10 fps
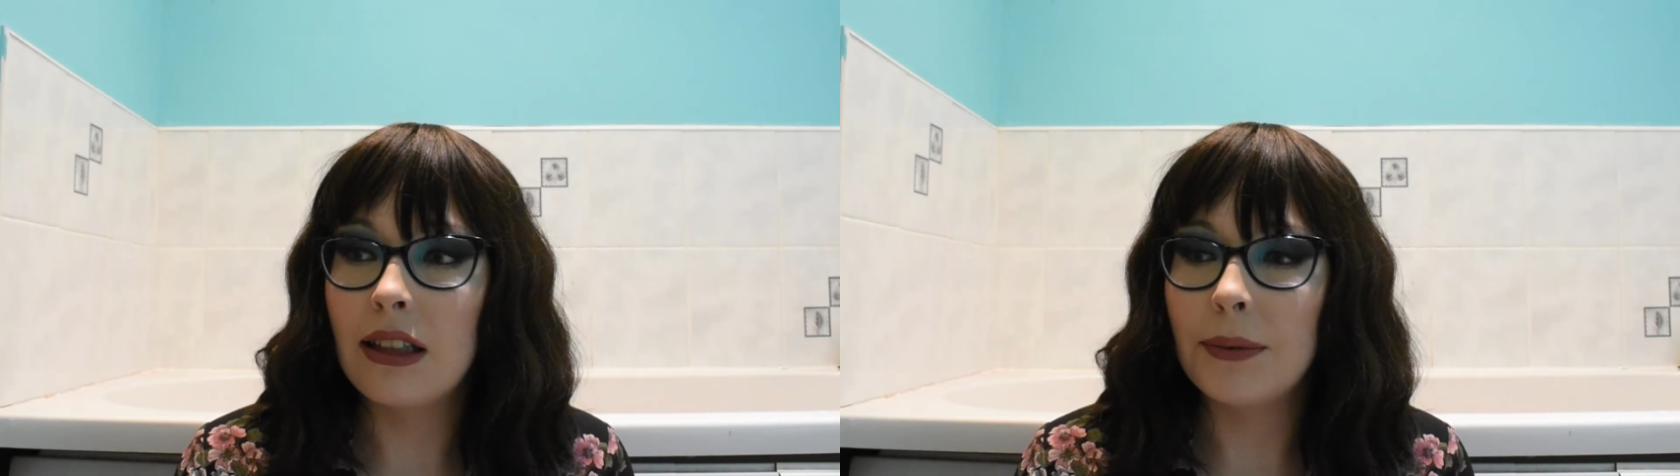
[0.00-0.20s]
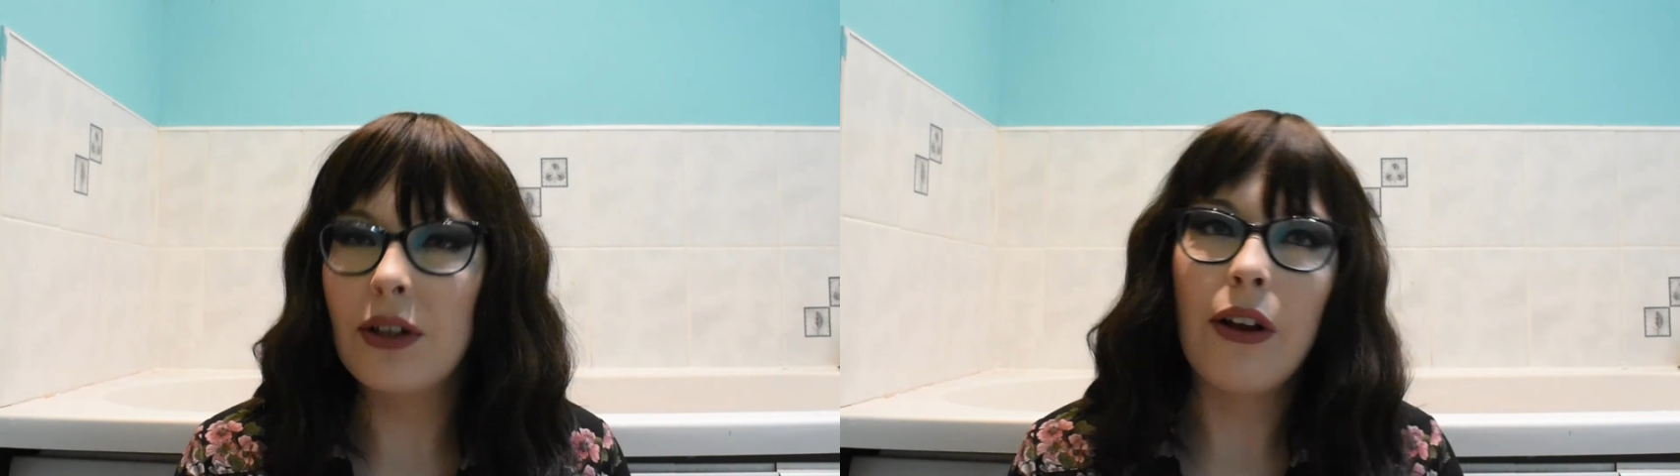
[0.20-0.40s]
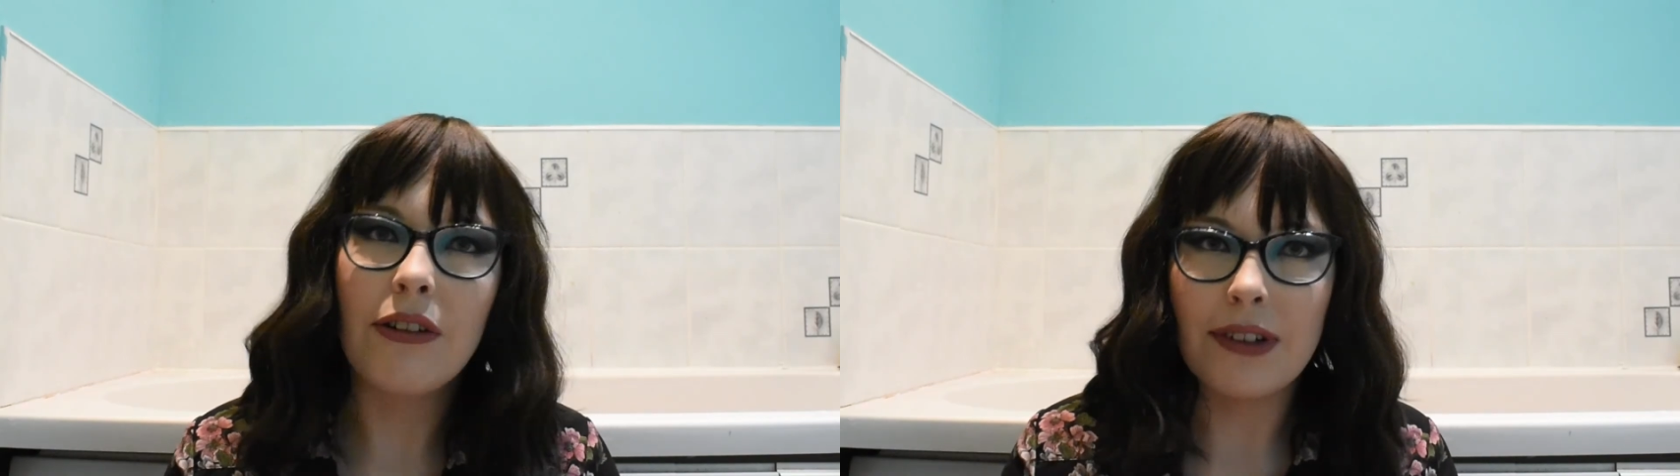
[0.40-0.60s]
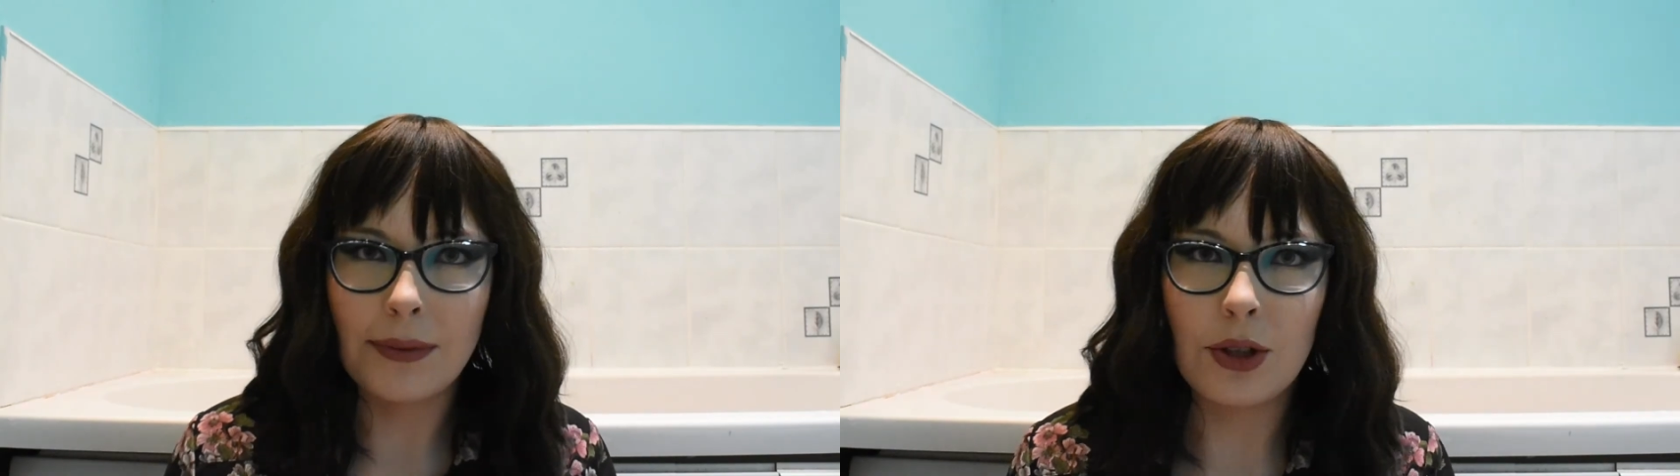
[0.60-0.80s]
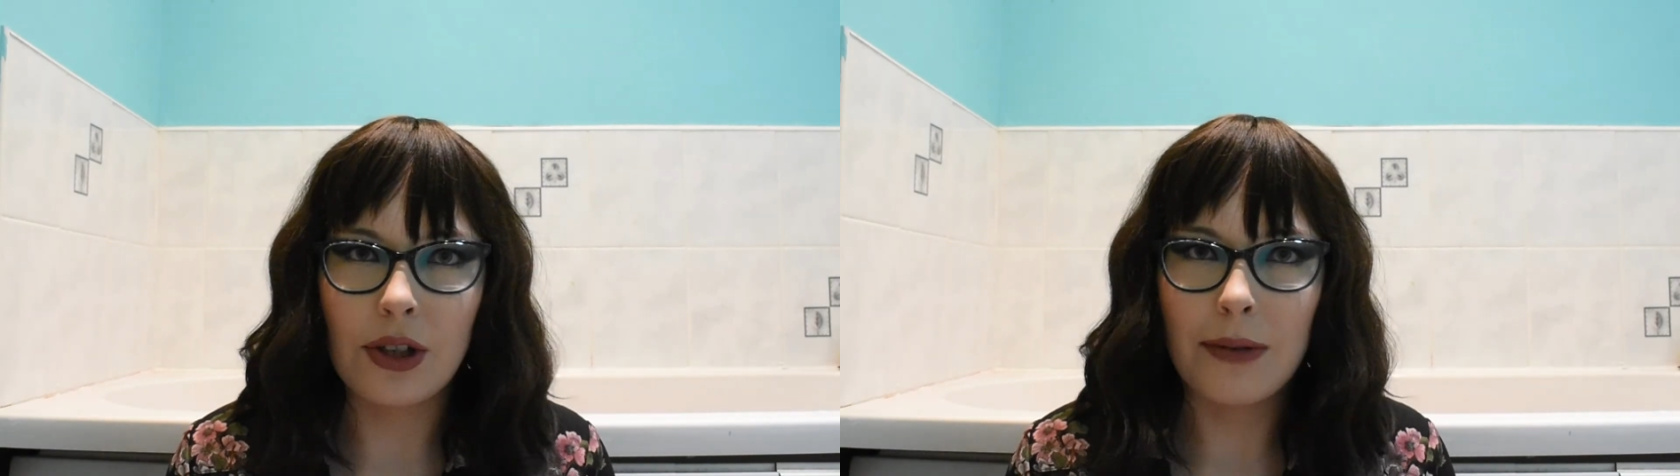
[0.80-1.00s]
going to call it
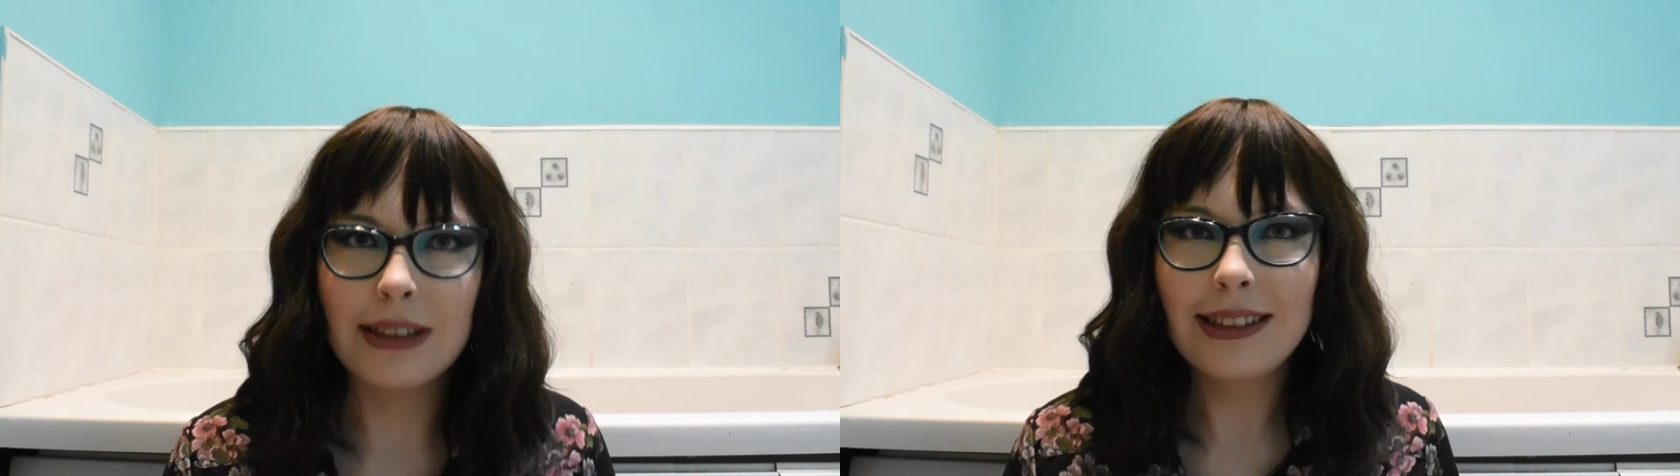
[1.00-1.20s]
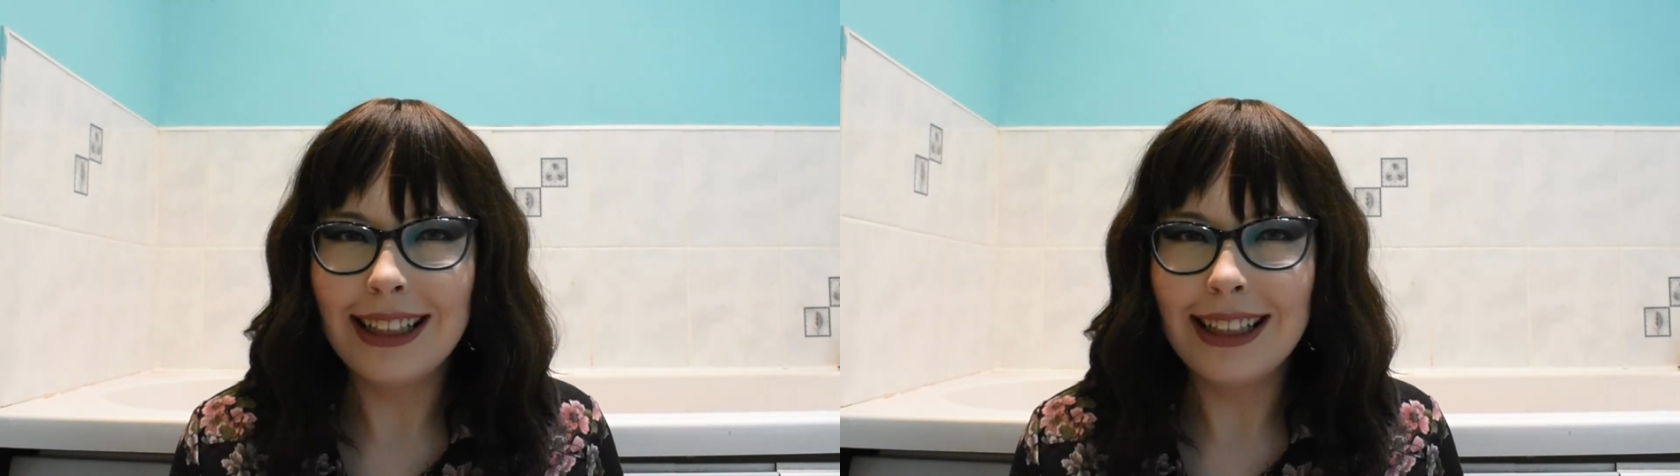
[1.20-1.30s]
family drama,